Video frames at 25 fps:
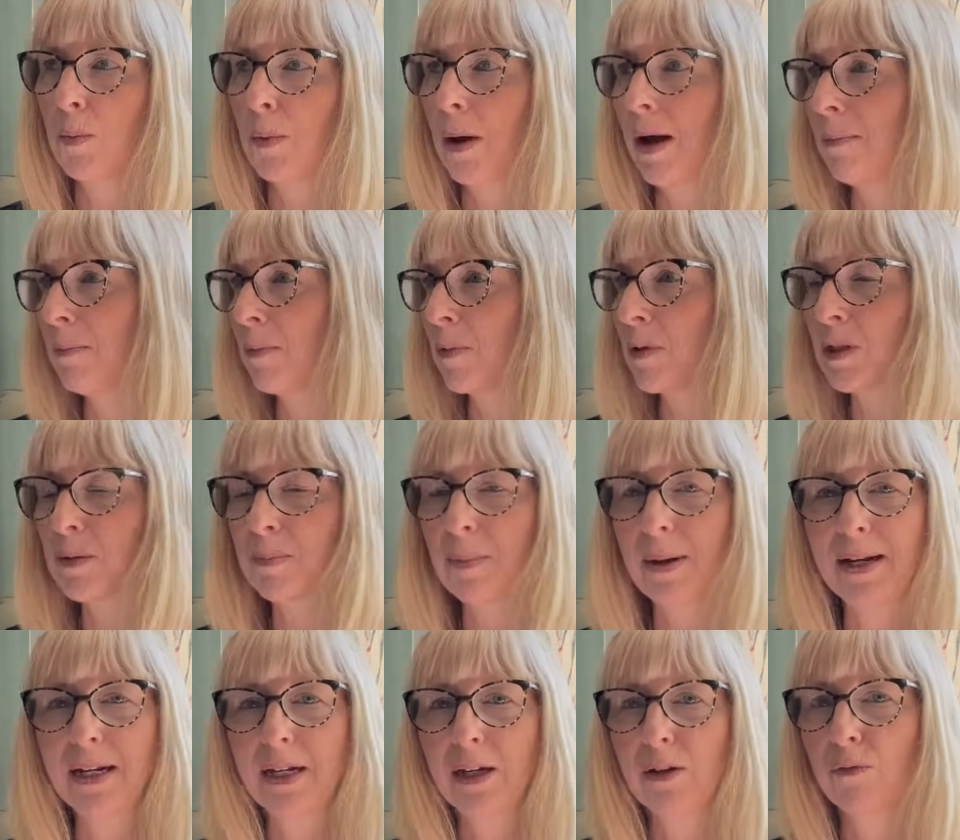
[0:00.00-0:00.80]
But I'm not
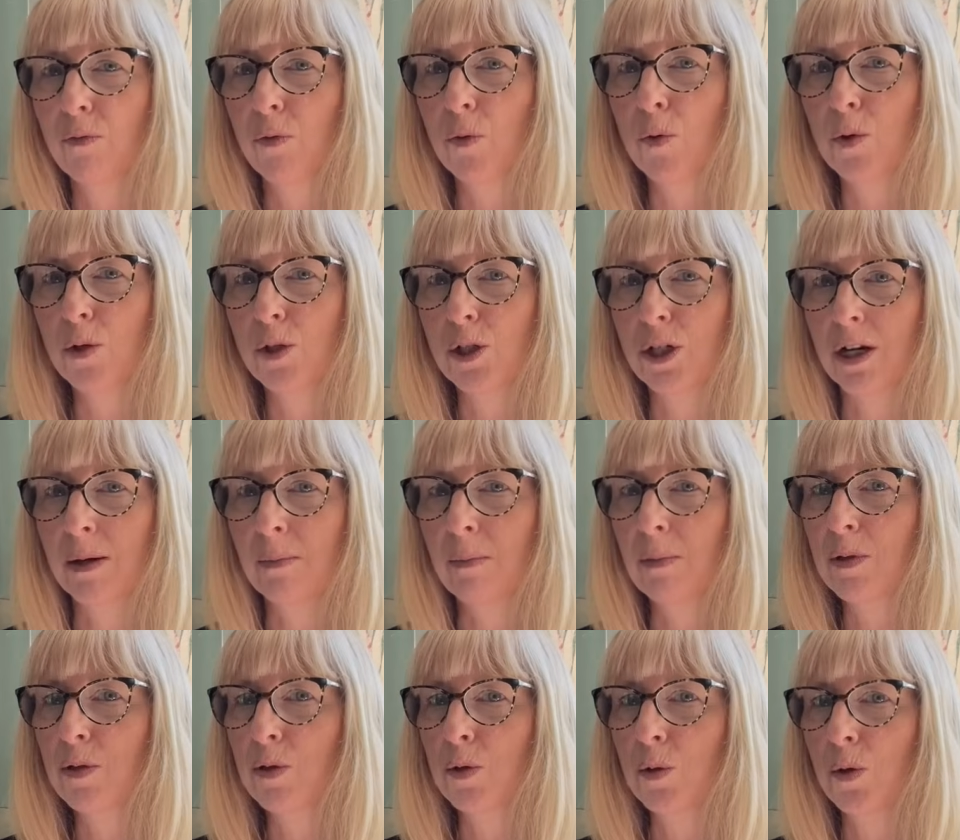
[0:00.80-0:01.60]
spending a fortune. I'm
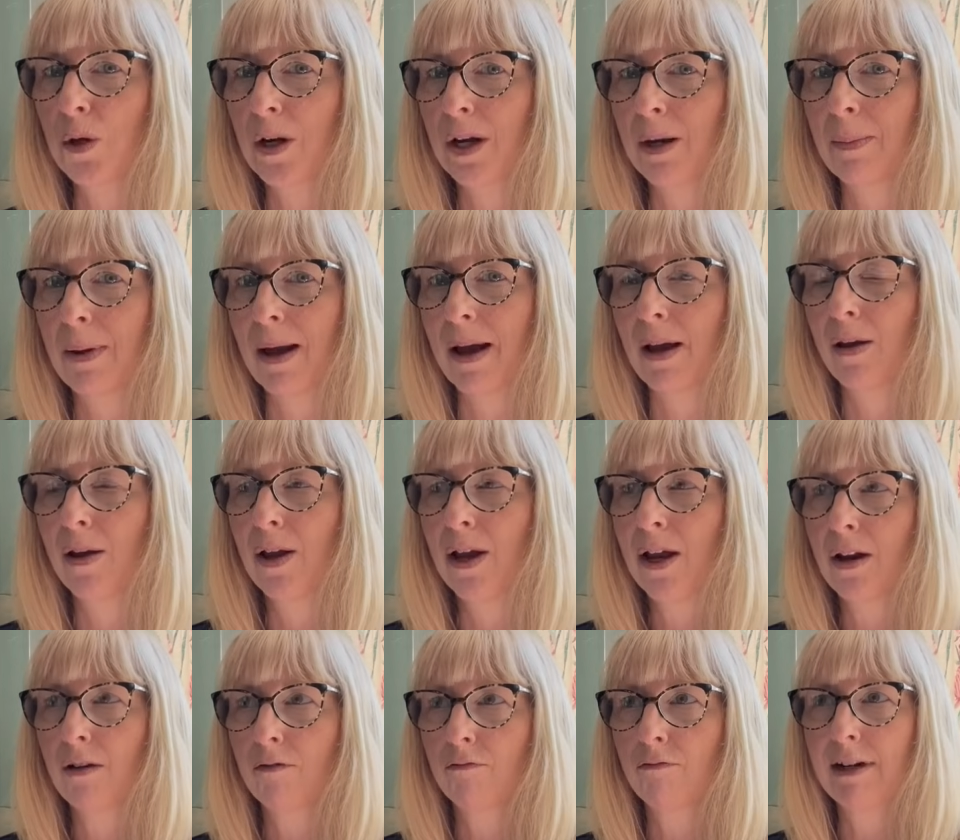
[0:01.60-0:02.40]
not talking about
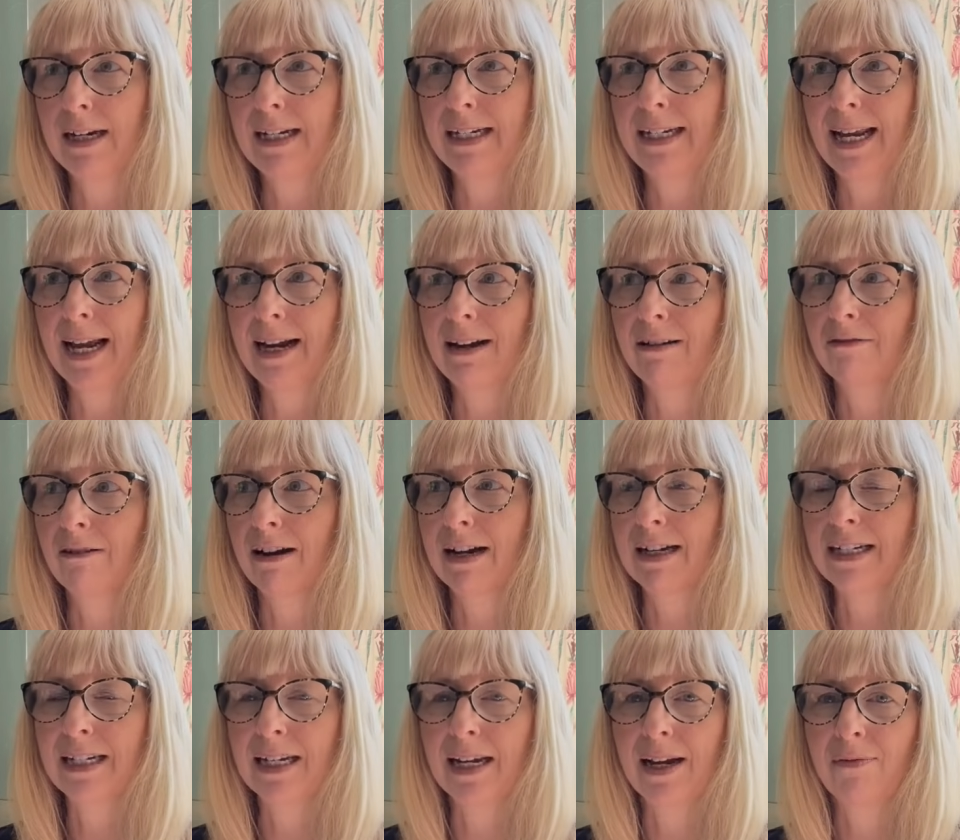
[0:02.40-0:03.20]

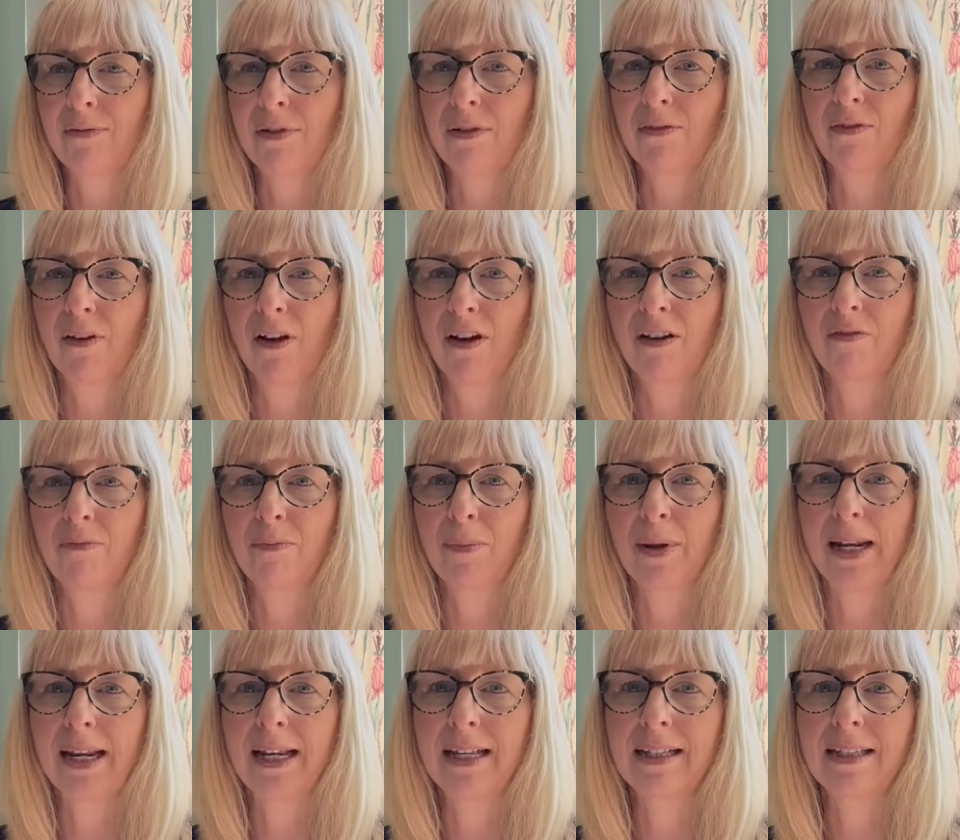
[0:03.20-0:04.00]
redecorating every 5
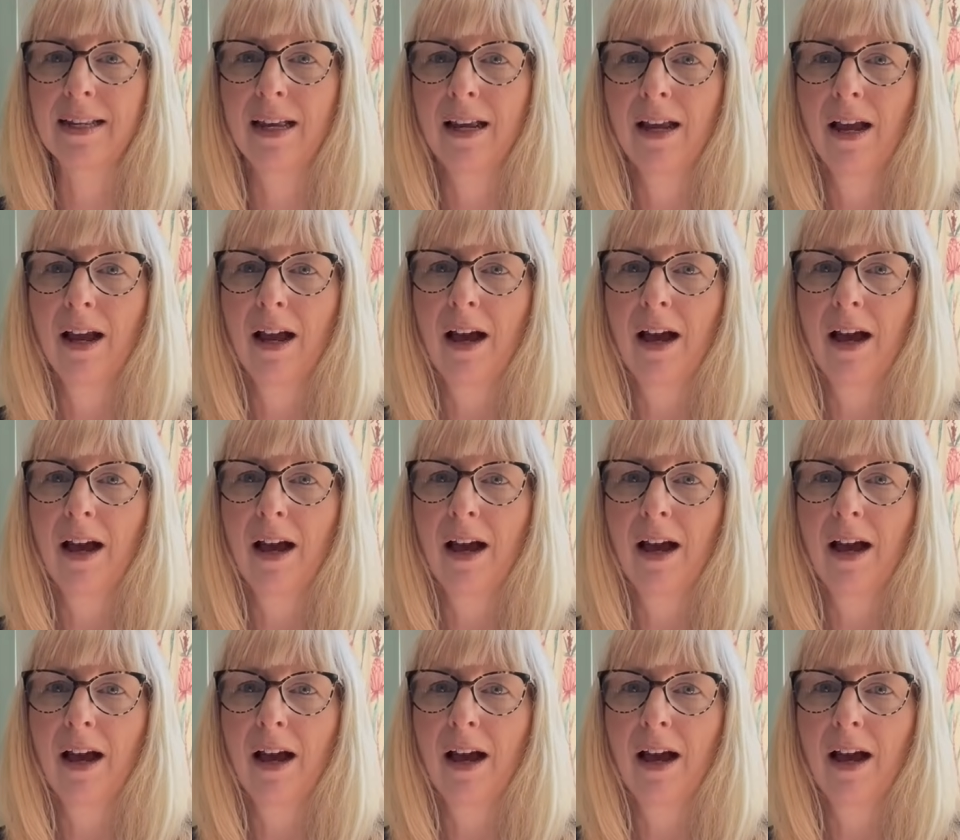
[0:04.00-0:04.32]
minutes,